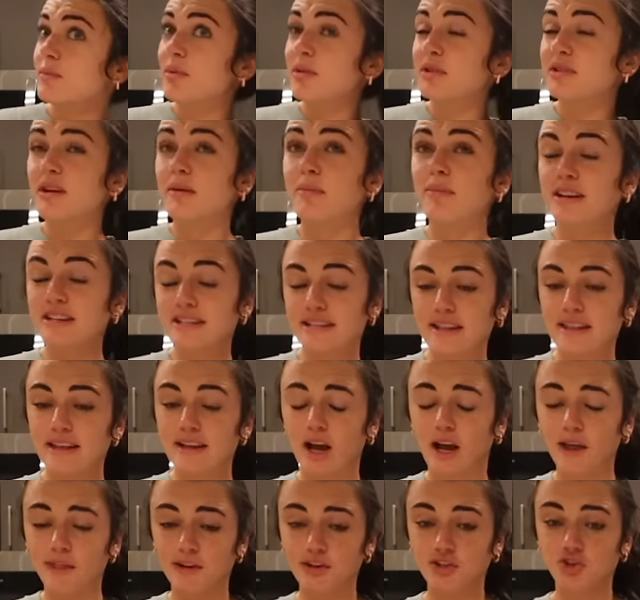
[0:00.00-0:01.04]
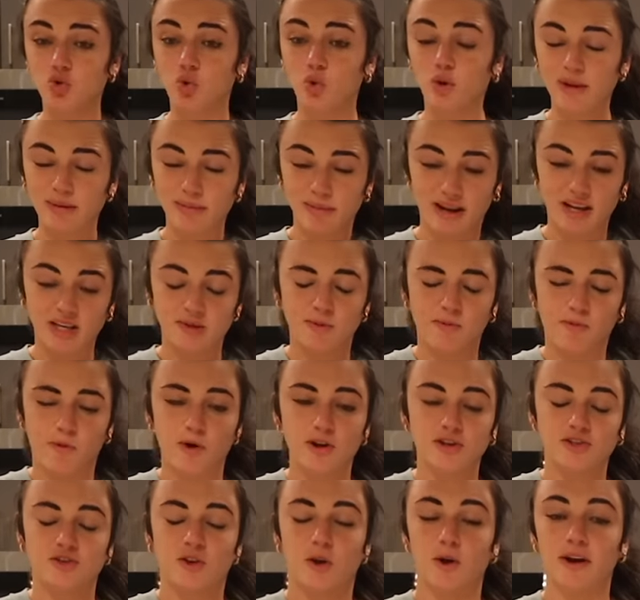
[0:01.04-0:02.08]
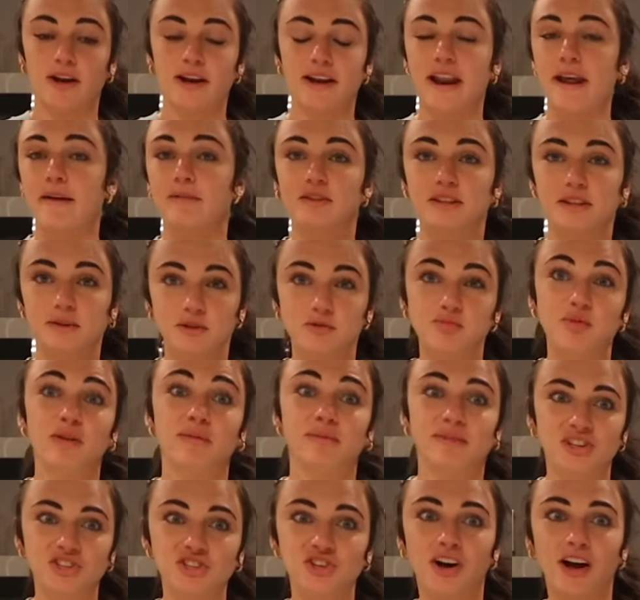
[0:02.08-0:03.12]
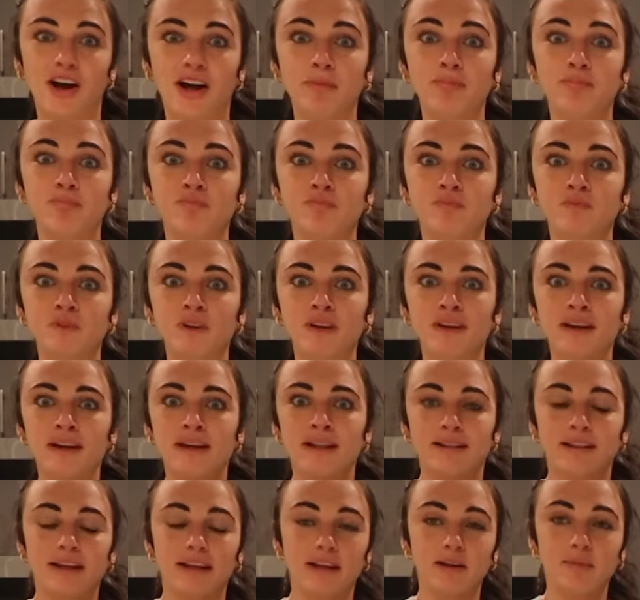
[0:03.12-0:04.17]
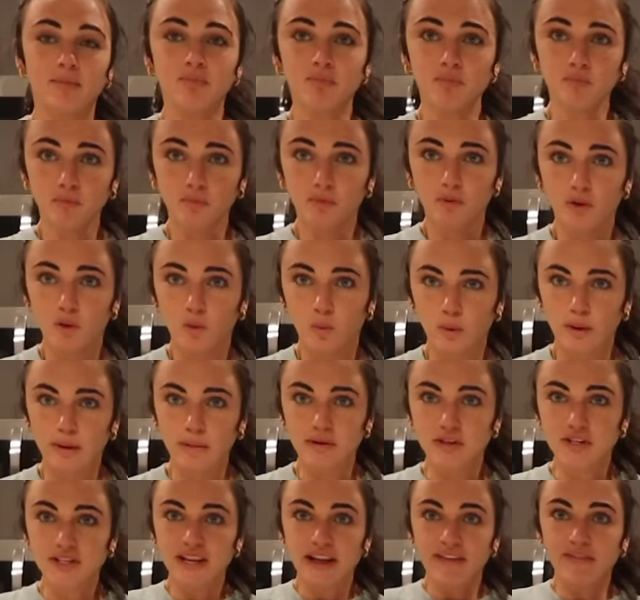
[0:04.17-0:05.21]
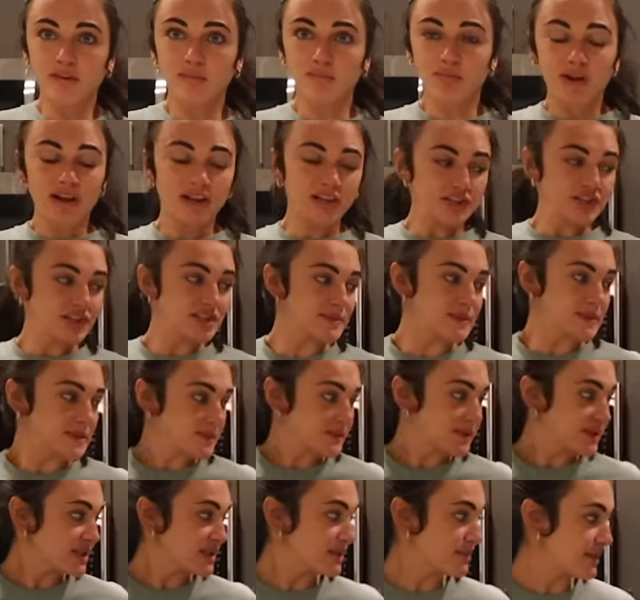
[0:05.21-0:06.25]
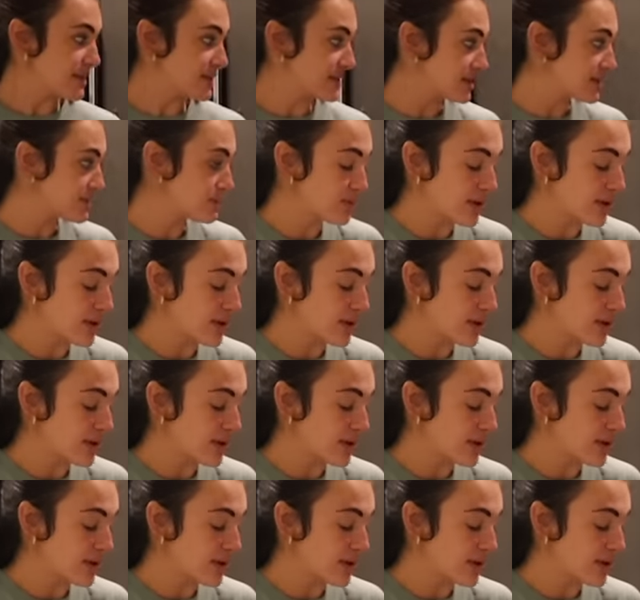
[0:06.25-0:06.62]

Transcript: Somebody said they got there 20 minutes before it started, and everything was pretty much gone. Like, we were just having brunch because Miss Melissa makes us